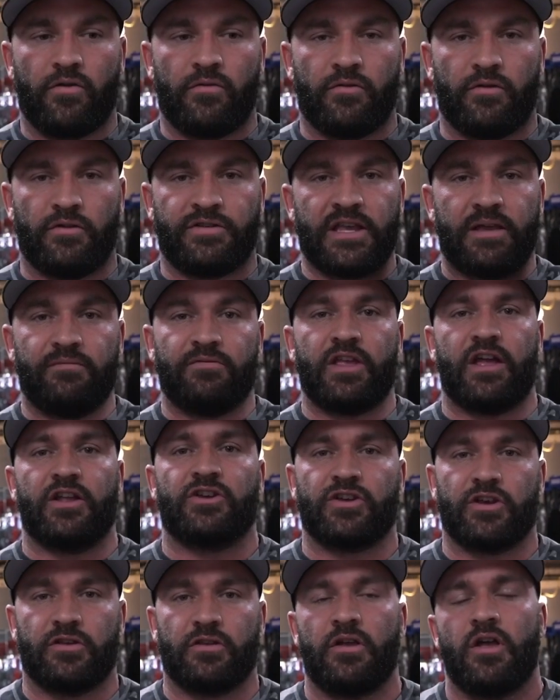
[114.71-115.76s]
the same
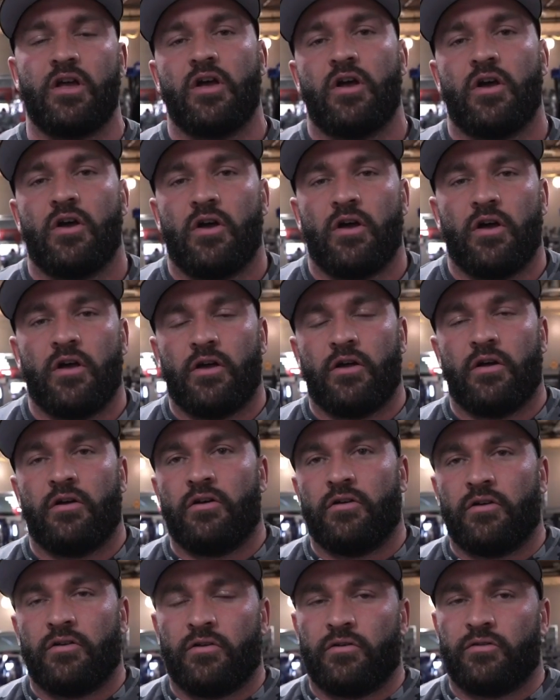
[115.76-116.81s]
tension
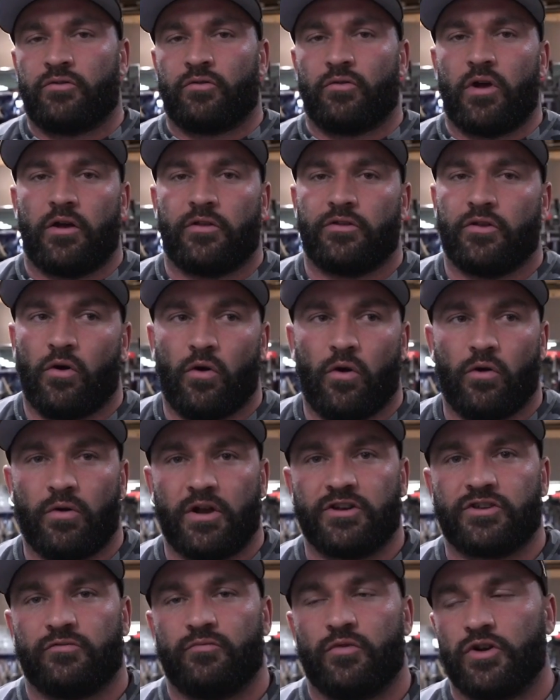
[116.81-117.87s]
throughout the whole
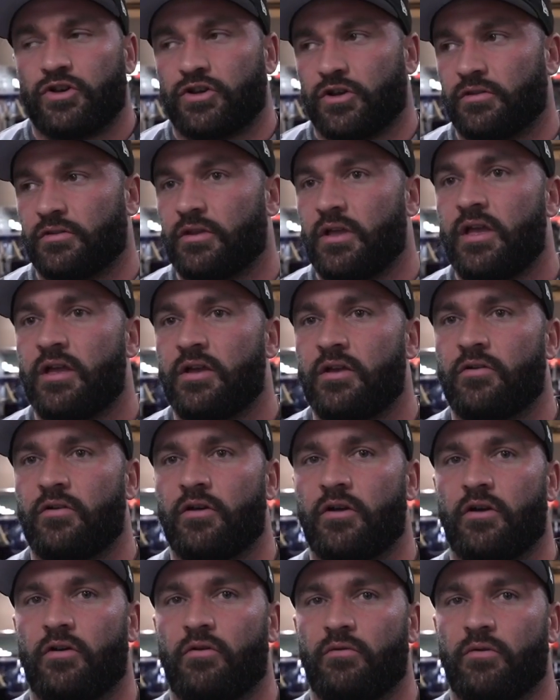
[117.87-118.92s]
range of motion
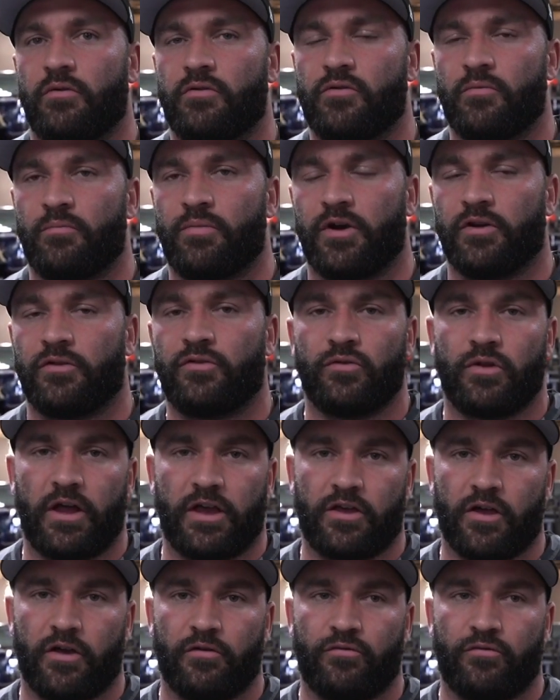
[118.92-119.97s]
compared to
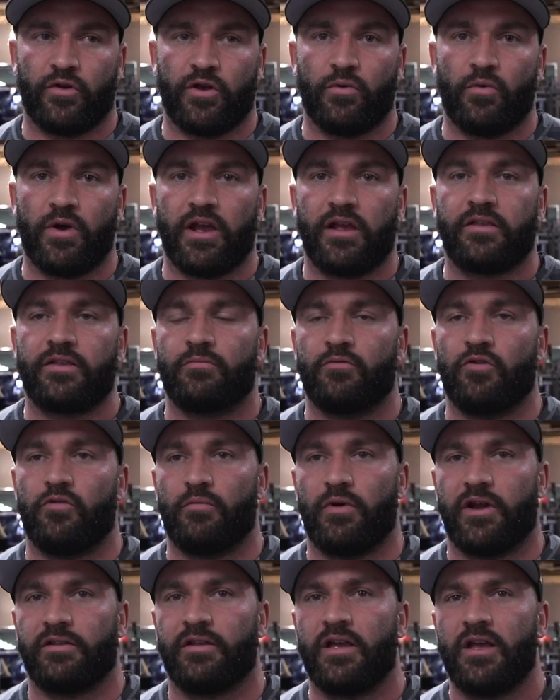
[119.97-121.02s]
like a weight
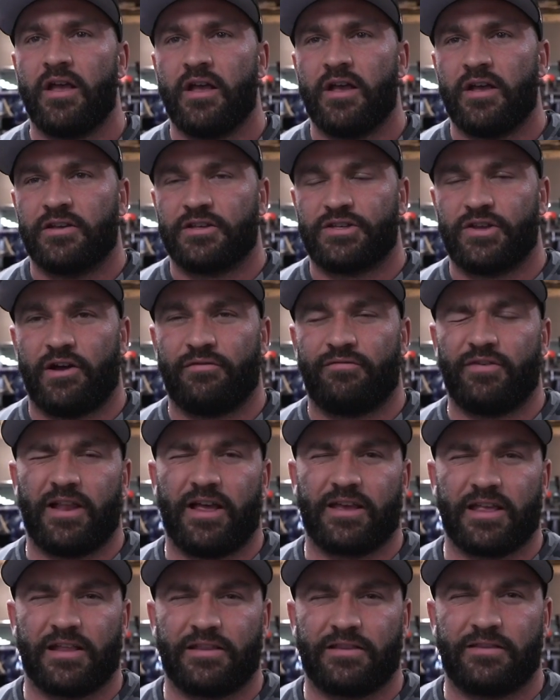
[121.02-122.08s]
movement. So I feel
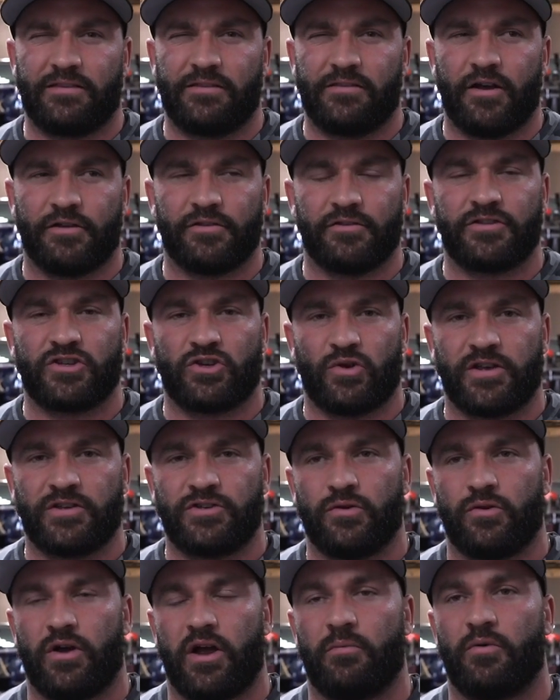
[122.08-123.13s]
like it doesn't stress
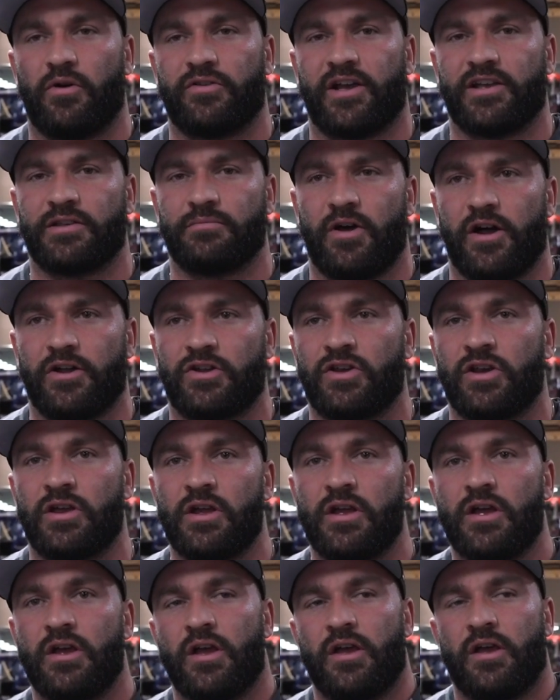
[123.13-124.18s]
your elbows as much
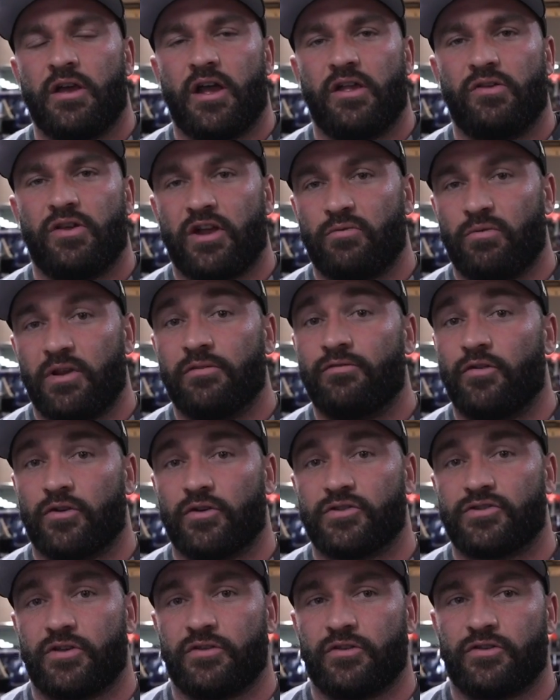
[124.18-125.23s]
and you can really
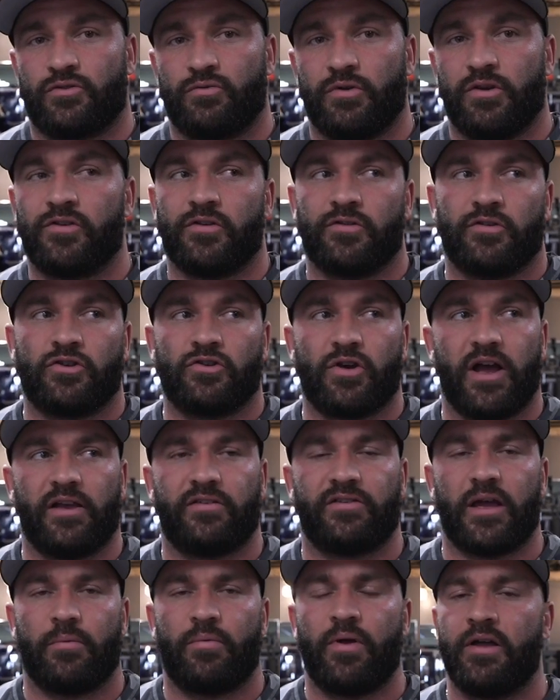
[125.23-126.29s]
focus on the squeeze on the
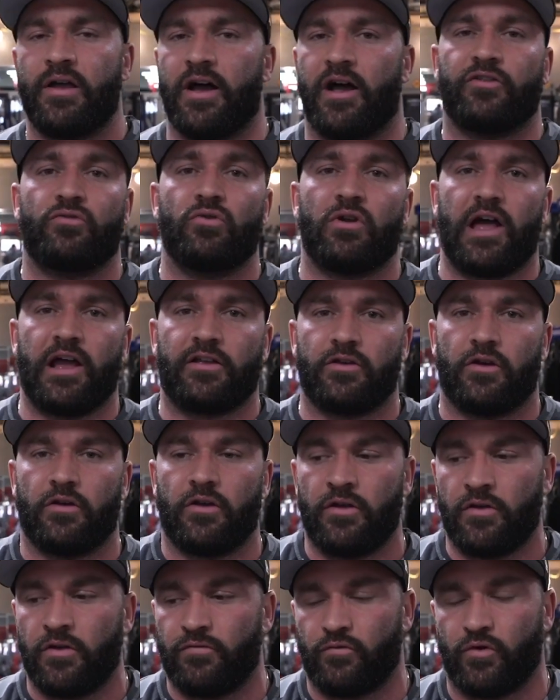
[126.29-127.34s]
tricep. I do like the
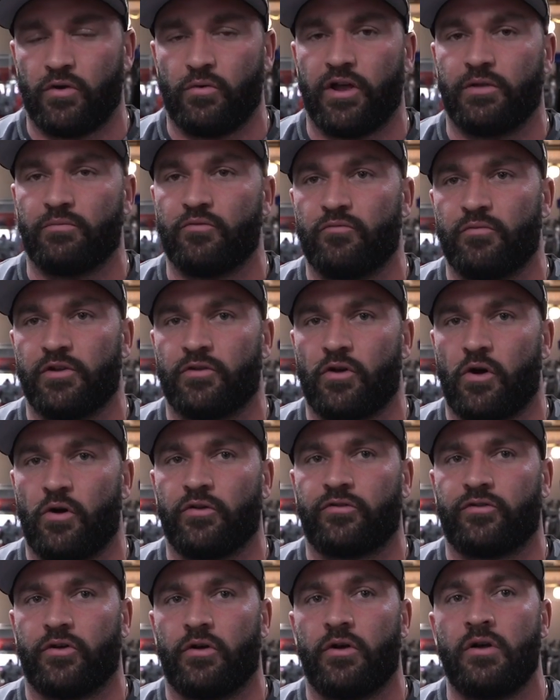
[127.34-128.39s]
free weight movement
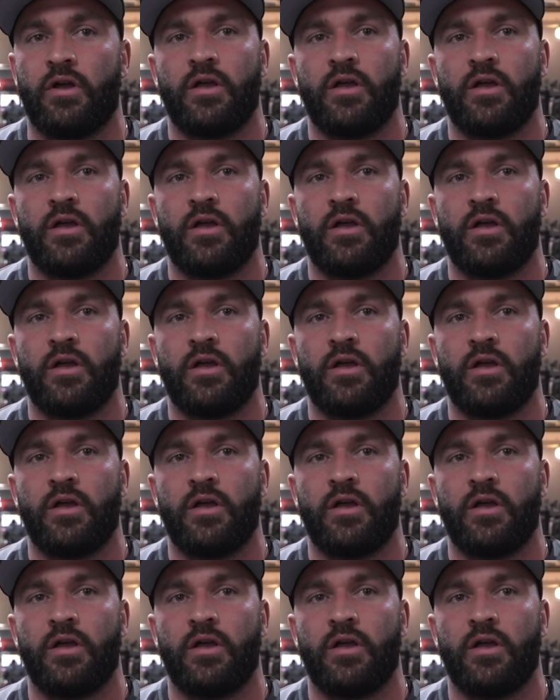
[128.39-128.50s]
also.